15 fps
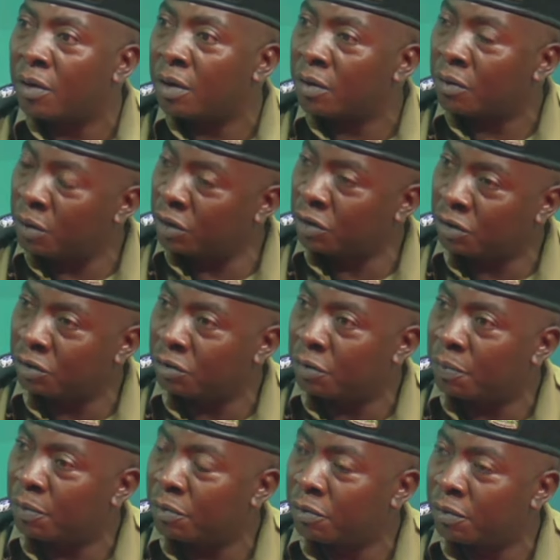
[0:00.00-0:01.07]
questions we
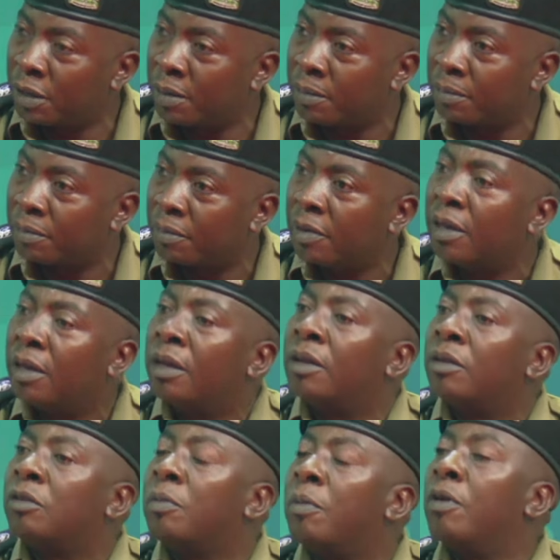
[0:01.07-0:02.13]
put to them,
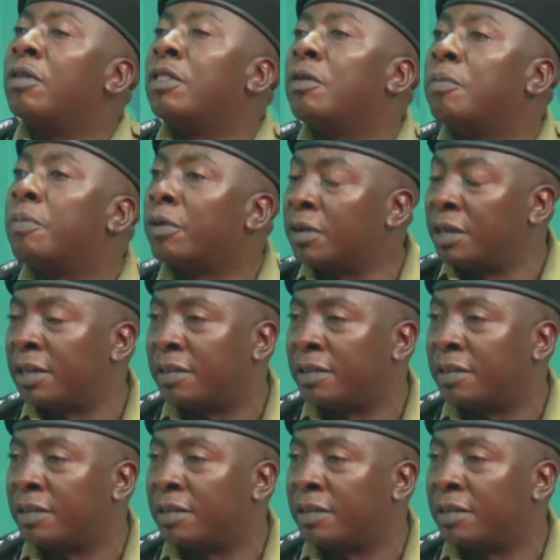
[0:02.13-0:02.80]
tomorrow they will protest.